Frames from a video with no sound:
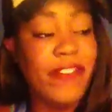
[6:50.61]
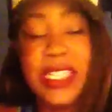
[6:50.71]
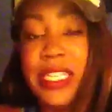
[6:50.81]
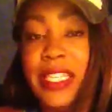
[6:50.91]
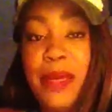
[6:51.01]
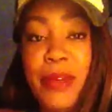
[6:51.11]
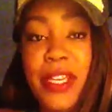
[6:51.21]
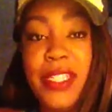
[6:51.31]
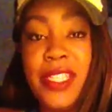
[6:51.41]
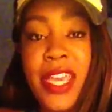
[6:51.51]
physically
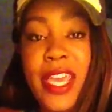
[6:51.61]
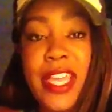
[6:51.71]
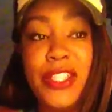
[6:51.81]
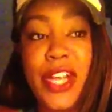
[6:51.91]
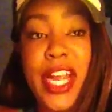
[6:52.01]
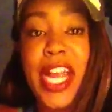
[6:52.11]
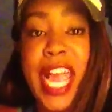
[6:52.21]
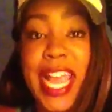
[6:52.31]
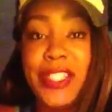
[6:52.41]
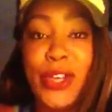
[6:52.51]
puts his or her
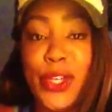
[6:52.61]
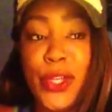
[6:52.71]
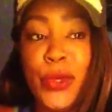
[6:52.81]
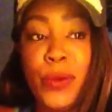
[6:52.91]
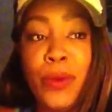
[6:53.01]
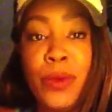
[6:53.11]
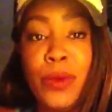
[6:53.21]
hands on you,